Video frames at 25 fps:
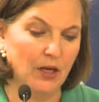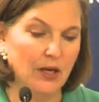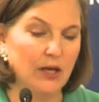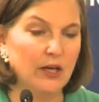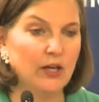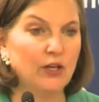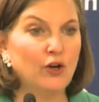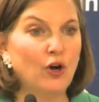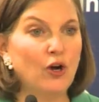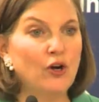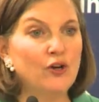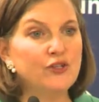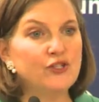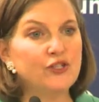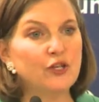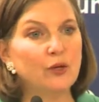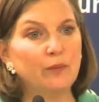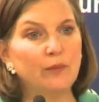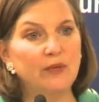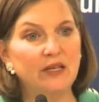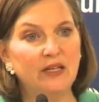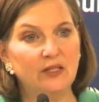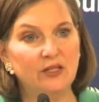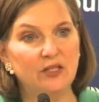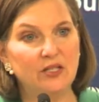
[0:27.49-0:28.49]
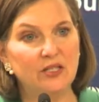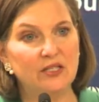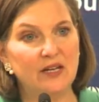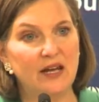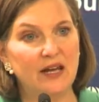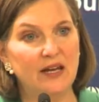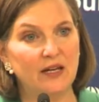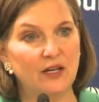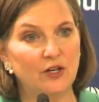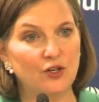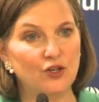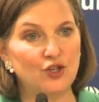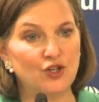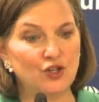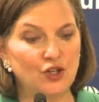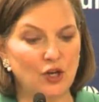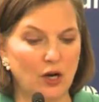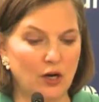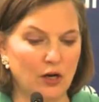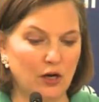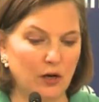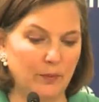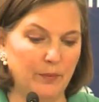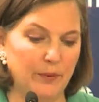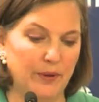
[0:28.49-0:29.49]
It also means staying
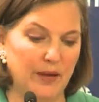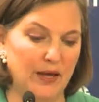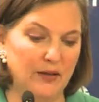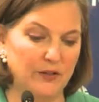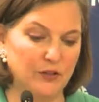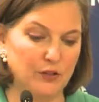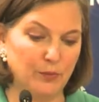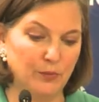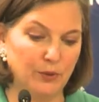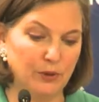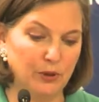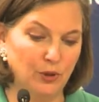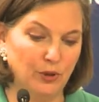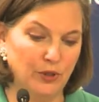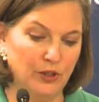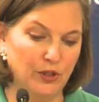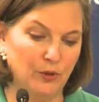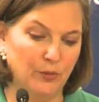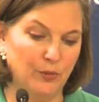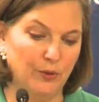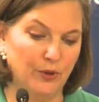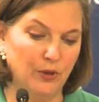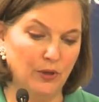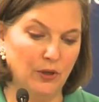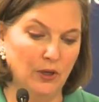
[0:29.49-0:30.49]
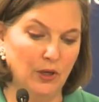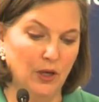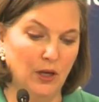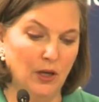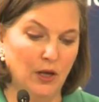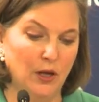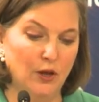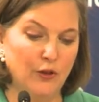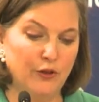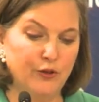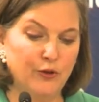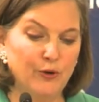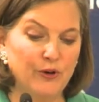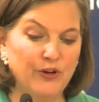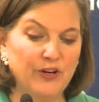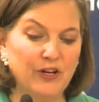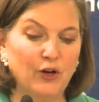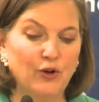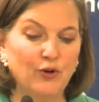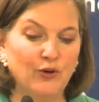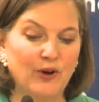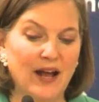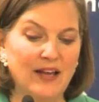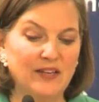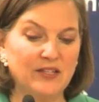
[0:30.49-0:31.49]
sharp and deployable through an
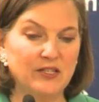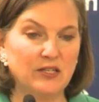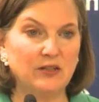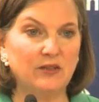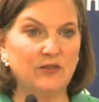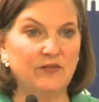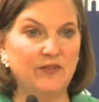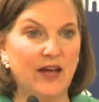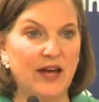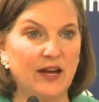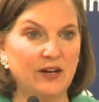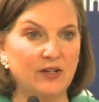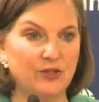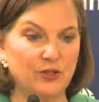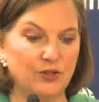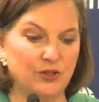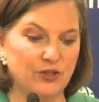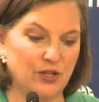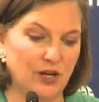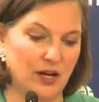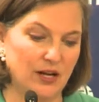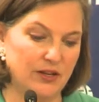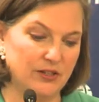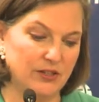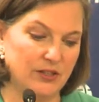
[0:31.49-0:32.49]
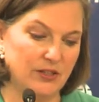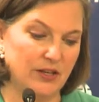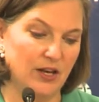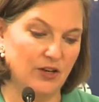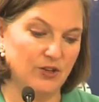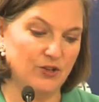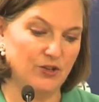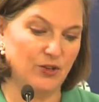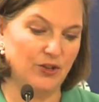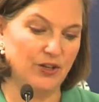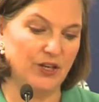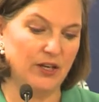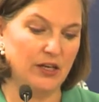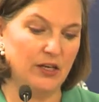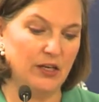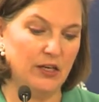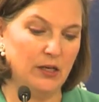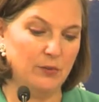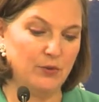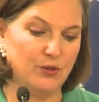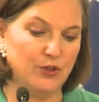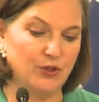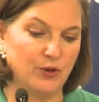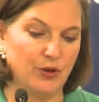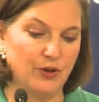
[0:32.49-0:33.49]
aggressive exercise schedule that
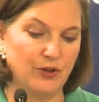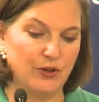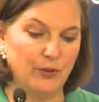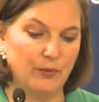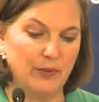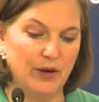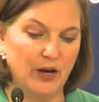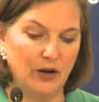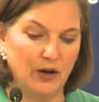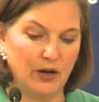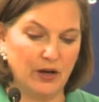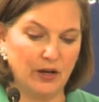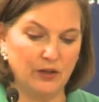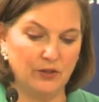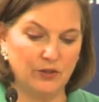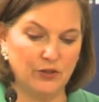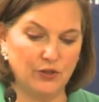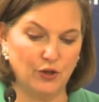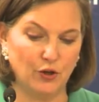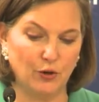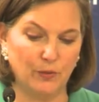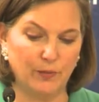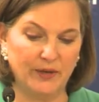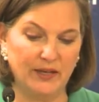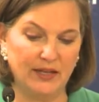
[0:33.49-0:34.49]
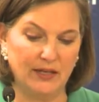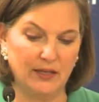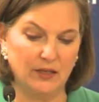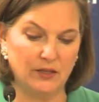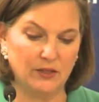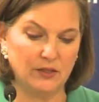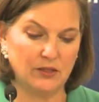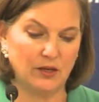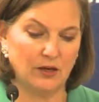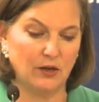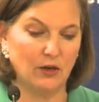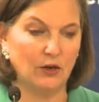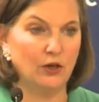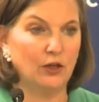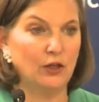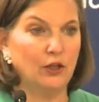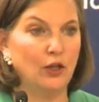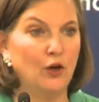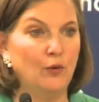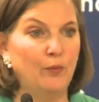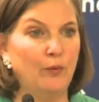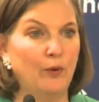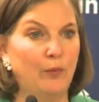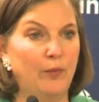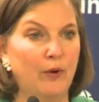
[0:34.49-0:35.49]
keeps North Americans, Europeans, and our
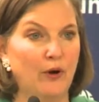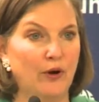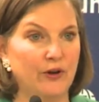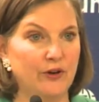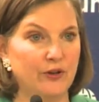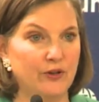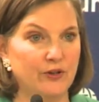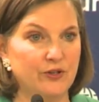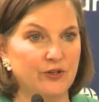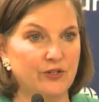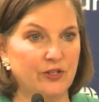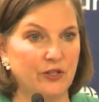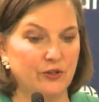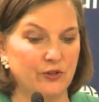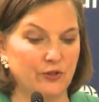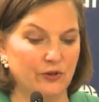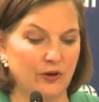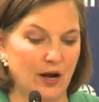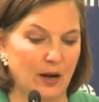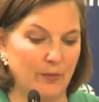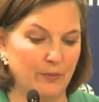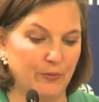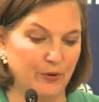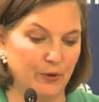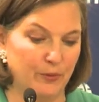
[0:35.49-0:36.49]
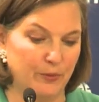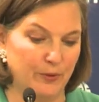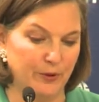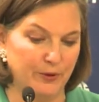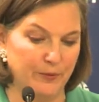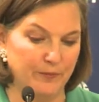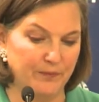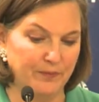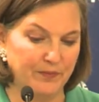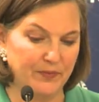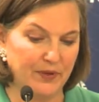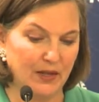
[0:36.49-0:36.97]
global partners interoperable.